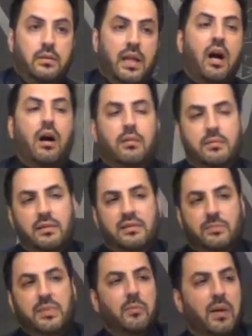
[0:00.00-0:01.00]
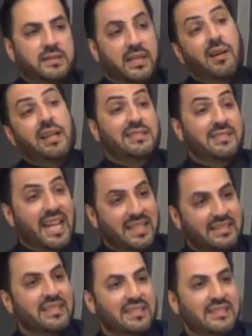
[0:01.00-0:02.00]
Now, some people might say, oh, that's
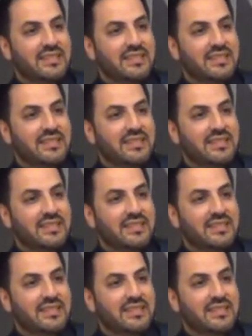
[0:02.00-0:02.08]
Texas.